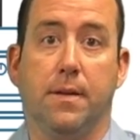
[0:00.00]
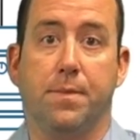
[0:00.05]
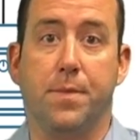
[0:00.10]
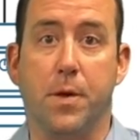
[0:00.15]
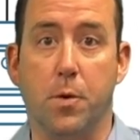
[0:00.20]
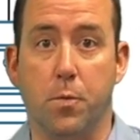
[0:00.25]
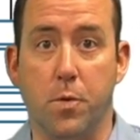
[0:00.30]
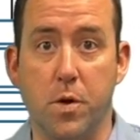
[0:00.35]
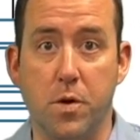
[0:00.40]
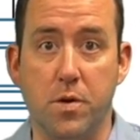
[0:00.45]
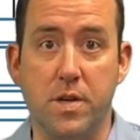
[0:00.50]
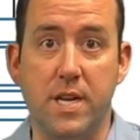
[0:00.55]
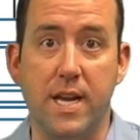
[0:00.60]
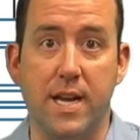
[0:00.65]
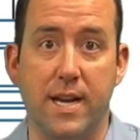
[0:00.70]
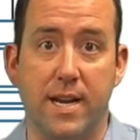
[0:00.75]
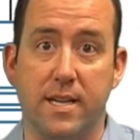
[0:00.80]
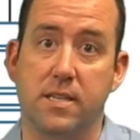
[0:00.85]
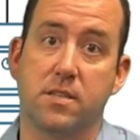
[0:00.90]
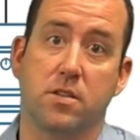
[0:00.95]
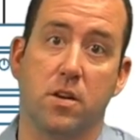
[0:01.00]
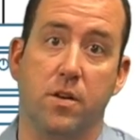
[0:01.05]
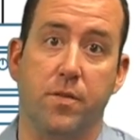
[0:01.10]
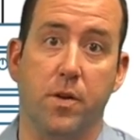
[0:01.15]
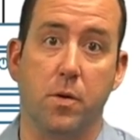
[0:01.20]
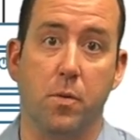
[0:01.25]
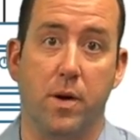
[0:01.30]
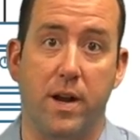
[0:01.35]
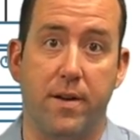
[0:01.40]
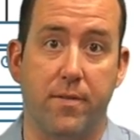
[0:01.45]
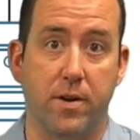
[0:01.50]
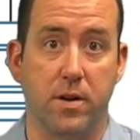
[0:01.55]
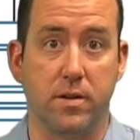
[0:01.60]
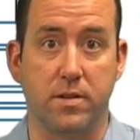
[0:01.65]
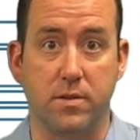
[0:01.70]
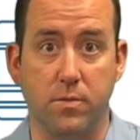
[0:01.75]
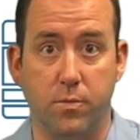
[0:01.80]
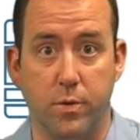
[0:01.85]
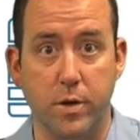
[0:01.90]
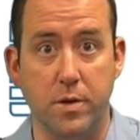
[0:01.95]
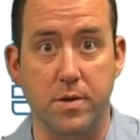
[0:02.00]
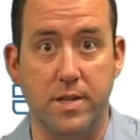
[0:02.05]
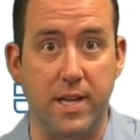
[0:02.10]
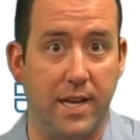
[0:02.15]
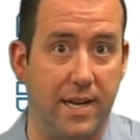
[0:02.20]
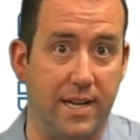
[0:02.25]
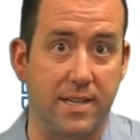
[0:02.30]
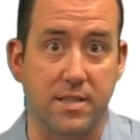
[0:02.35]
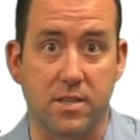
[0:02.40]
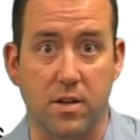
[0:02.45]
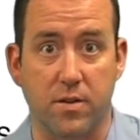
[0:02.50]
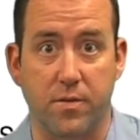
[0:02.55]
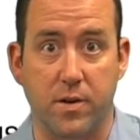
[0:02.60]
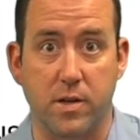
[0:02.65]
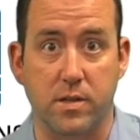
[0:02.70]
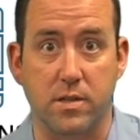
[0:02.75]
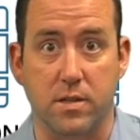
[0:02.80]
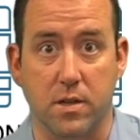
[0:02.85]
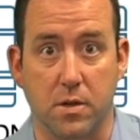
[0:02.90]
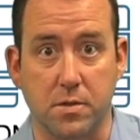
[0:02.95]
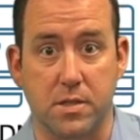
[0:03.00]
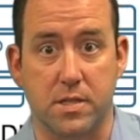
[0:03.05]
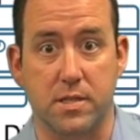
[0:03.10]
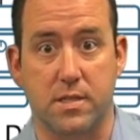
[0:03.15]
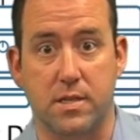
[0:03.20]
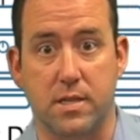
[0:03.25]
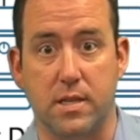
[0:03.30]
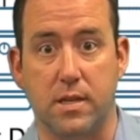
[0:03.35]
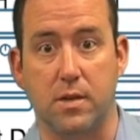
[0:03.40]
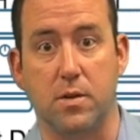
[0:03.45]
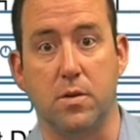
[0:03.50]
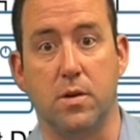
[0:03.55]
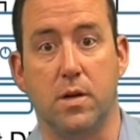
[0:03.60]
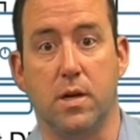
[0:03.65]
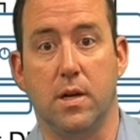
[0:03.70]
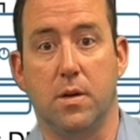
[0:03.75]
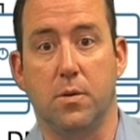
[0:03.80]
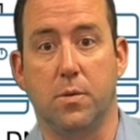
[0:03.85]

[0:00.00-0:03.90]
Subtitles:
The root DNS server, whatever root DNS server is closest to you,